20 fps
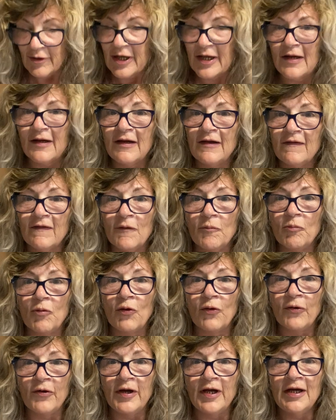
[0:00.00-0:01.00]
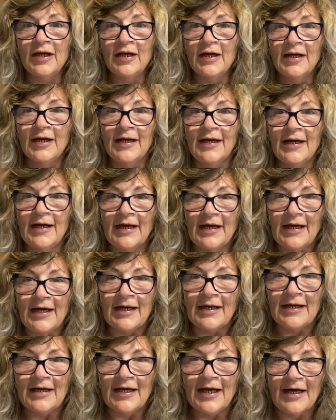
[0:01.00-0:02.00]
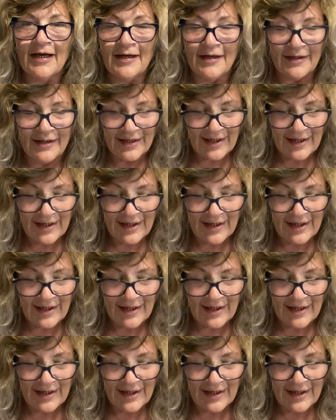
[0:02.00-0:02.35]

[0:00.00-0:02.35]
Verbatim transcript: it in the morning and he had a